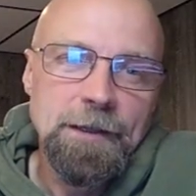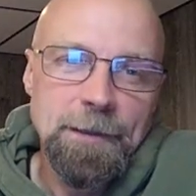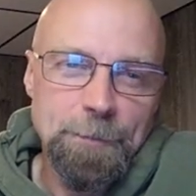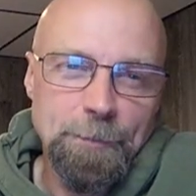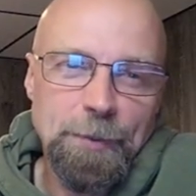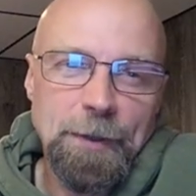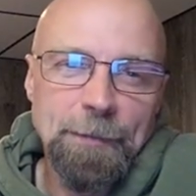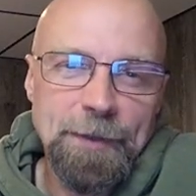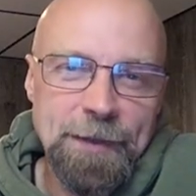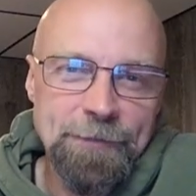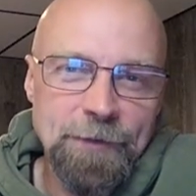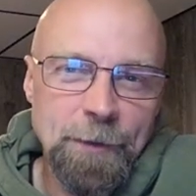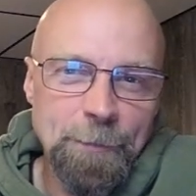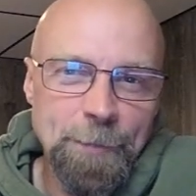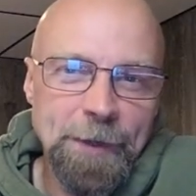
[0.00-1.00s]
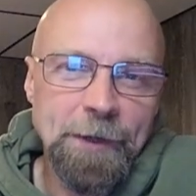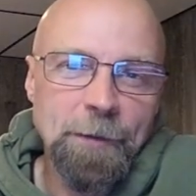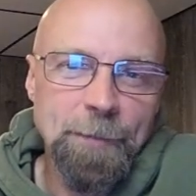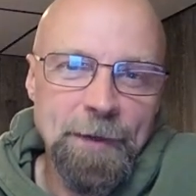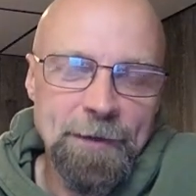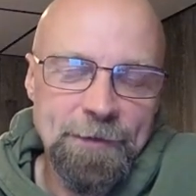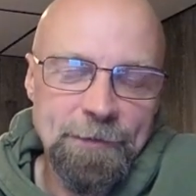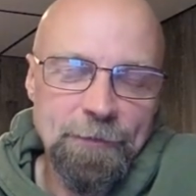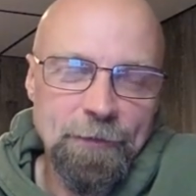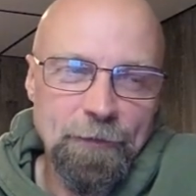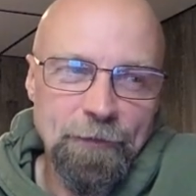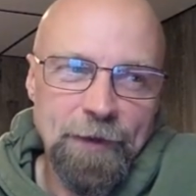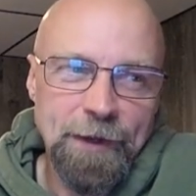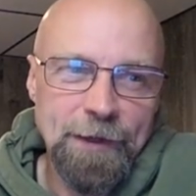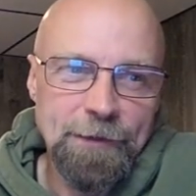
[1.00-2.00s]
And probably even a bigger piece of
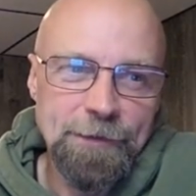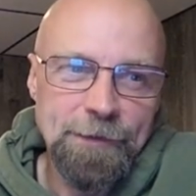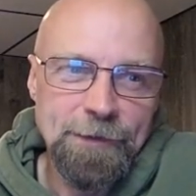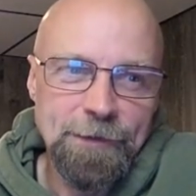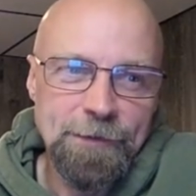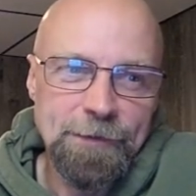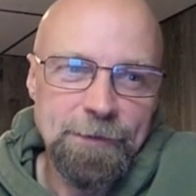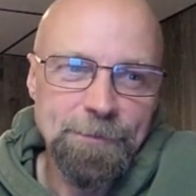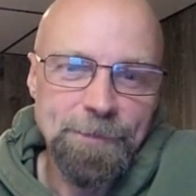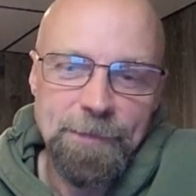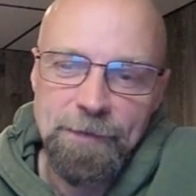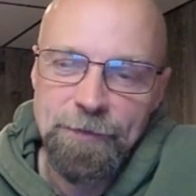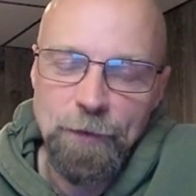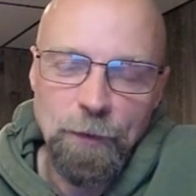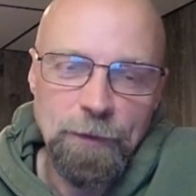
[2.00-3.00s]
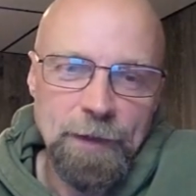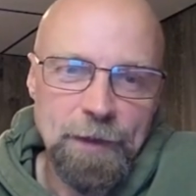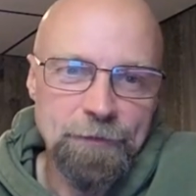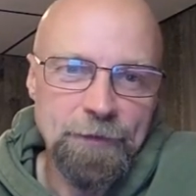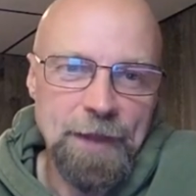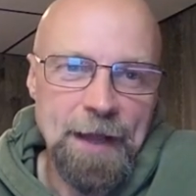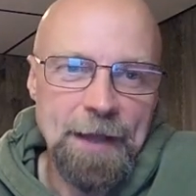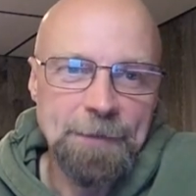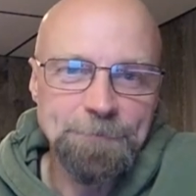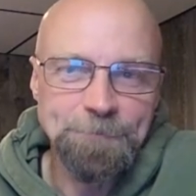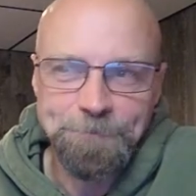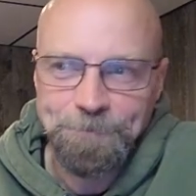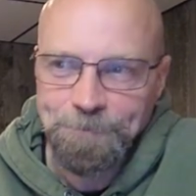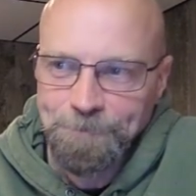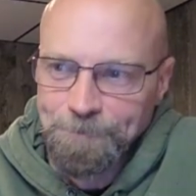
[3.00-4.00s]
advice is don't lay flat.
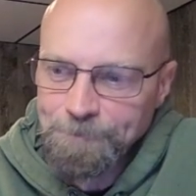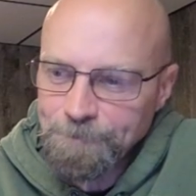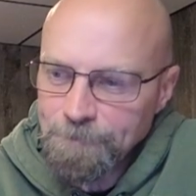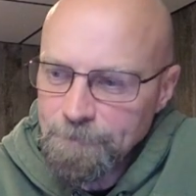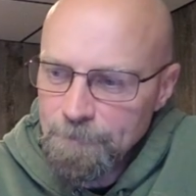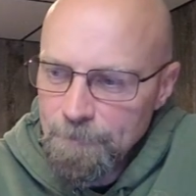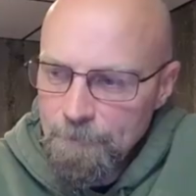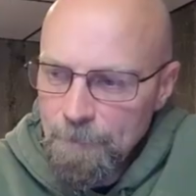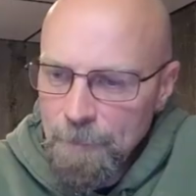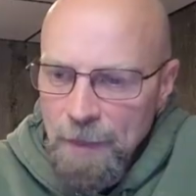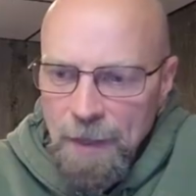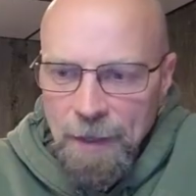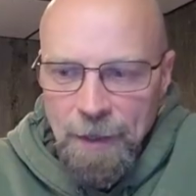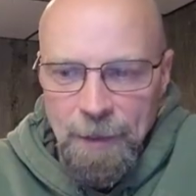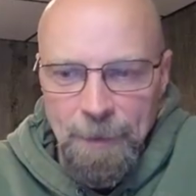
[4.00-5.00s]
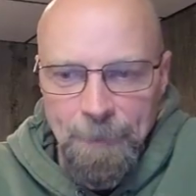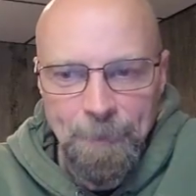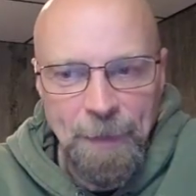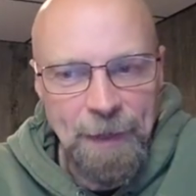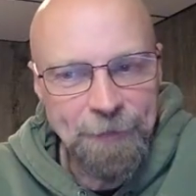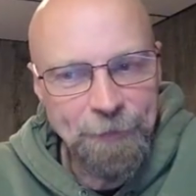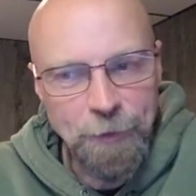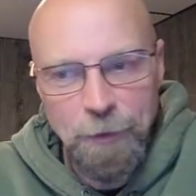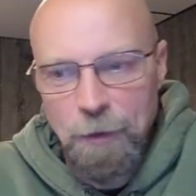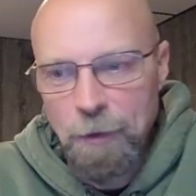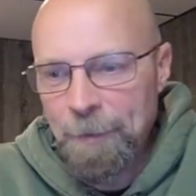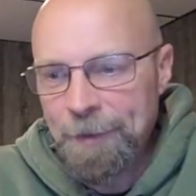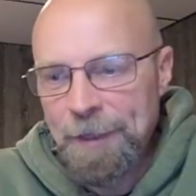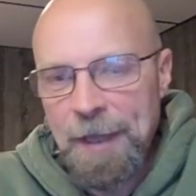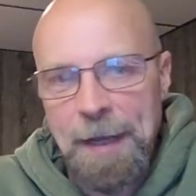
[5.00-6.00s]
I took all
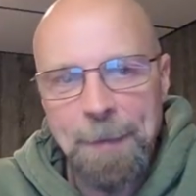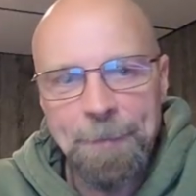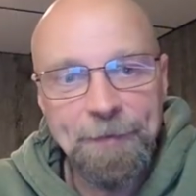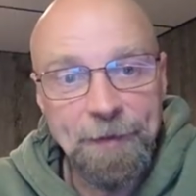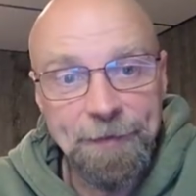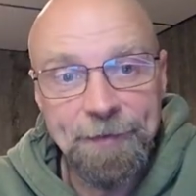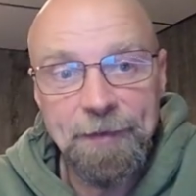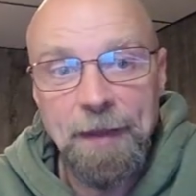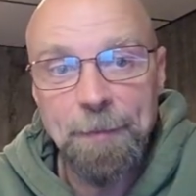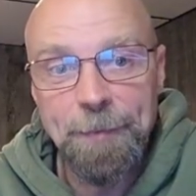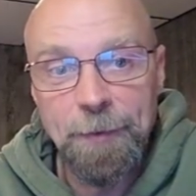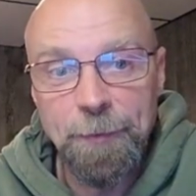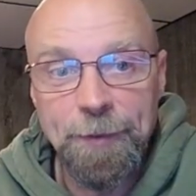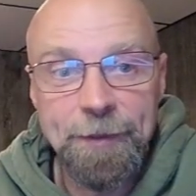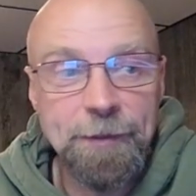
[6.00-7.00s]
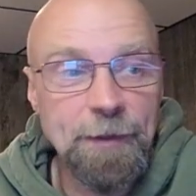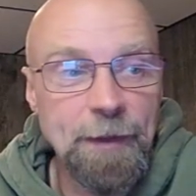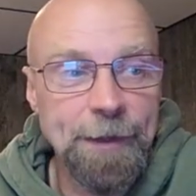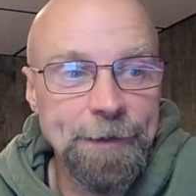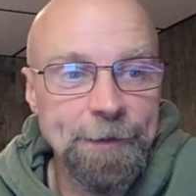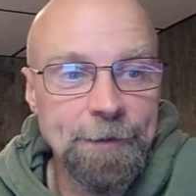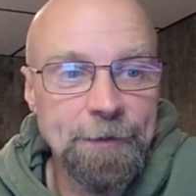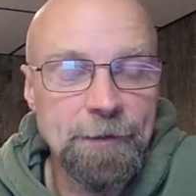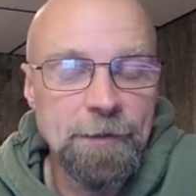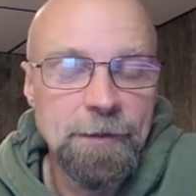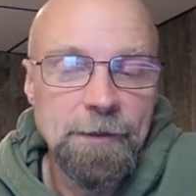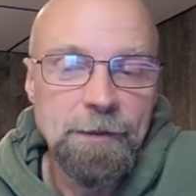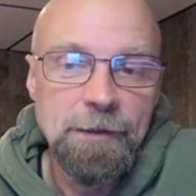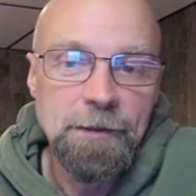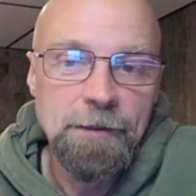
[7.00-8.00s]
my naps. I slept in a recliner
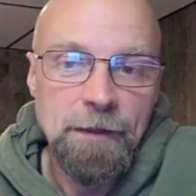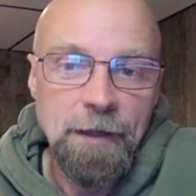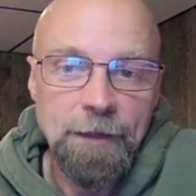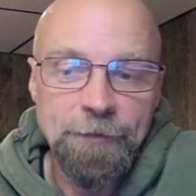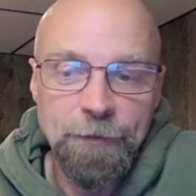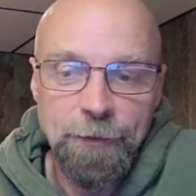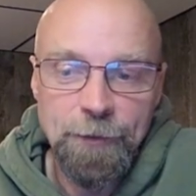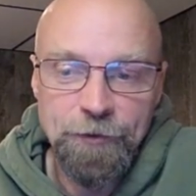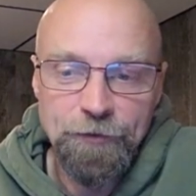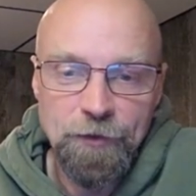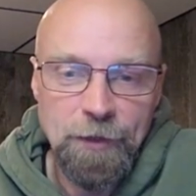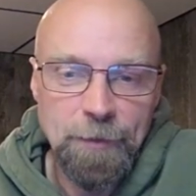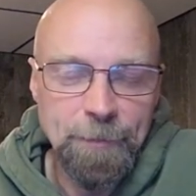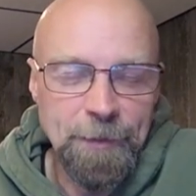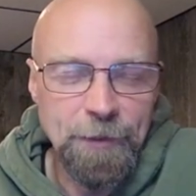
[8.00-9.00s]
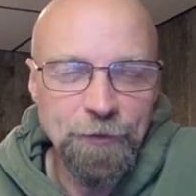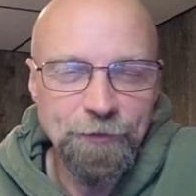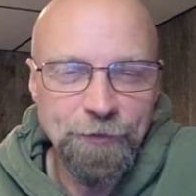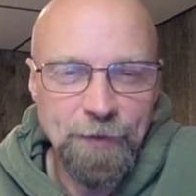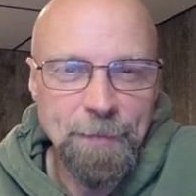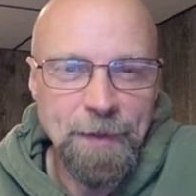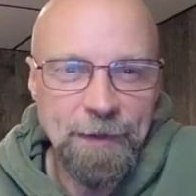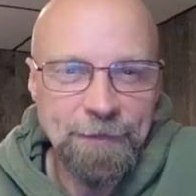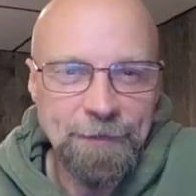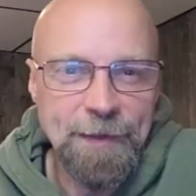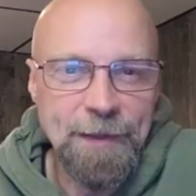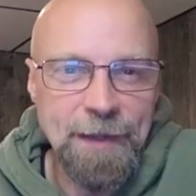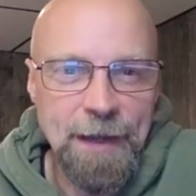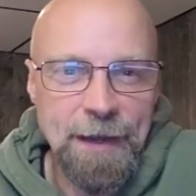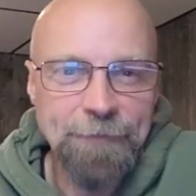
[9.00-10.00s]
during treatment, and usually about a
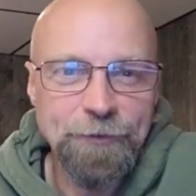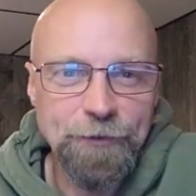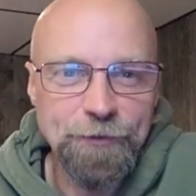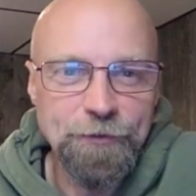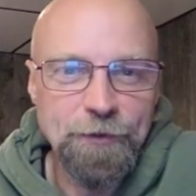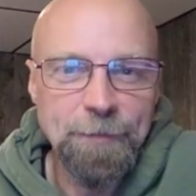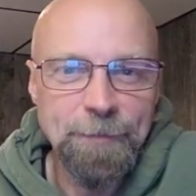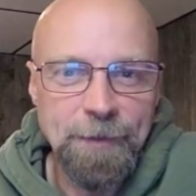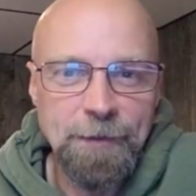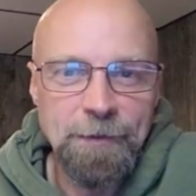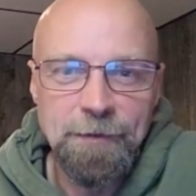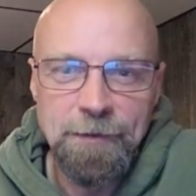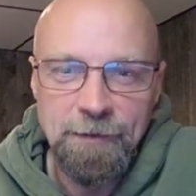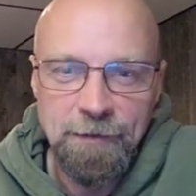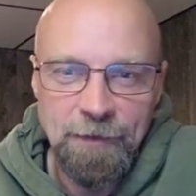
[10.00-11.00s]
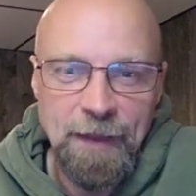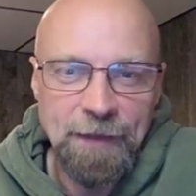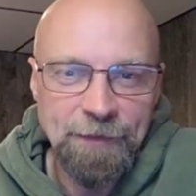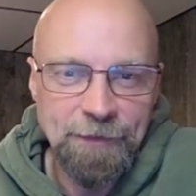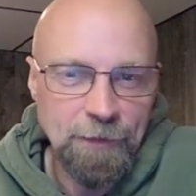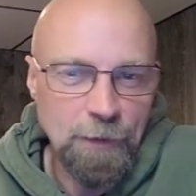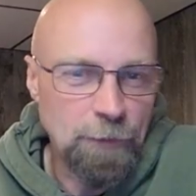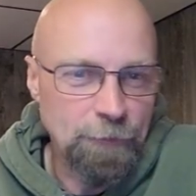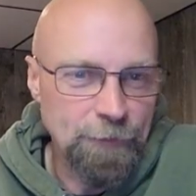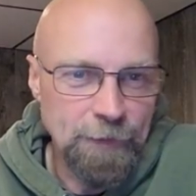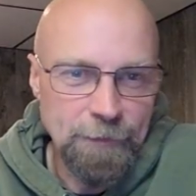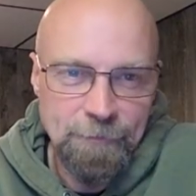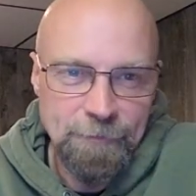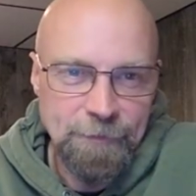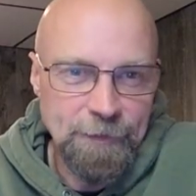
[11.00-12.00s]
day after treatment, and that solved
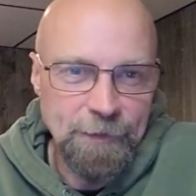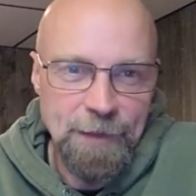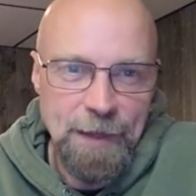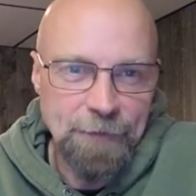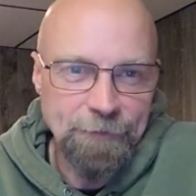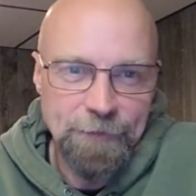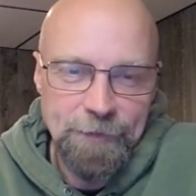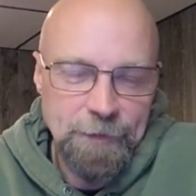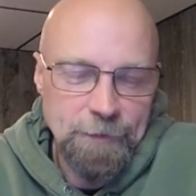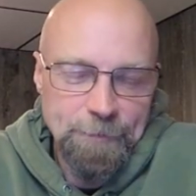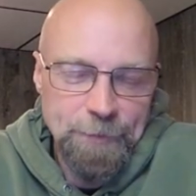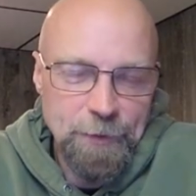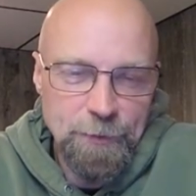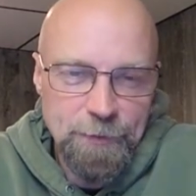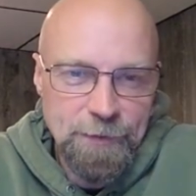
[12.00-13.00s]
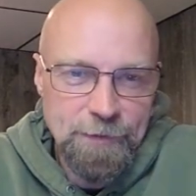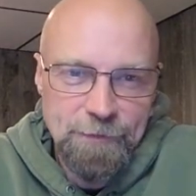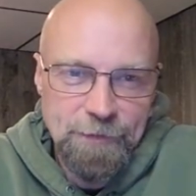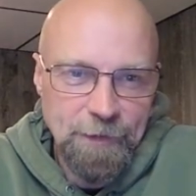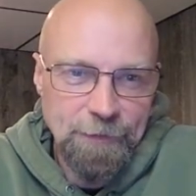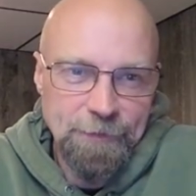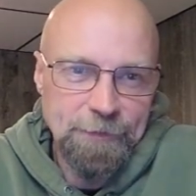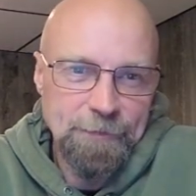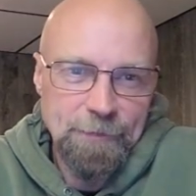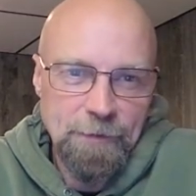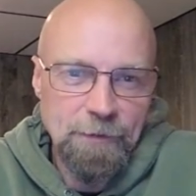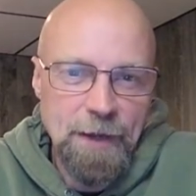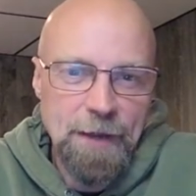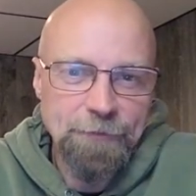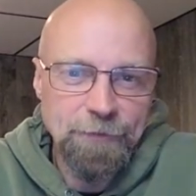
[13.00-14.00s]
it. Didn't puke since
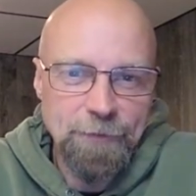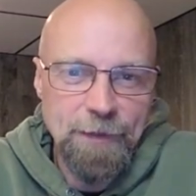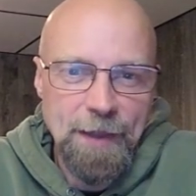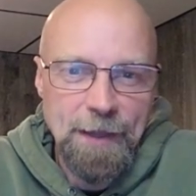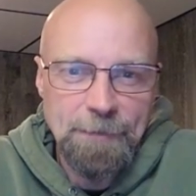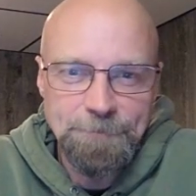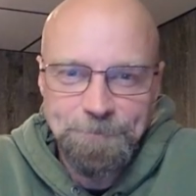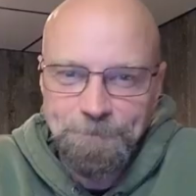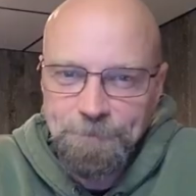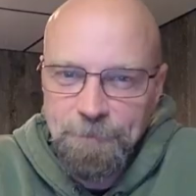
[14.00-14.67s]
or after that.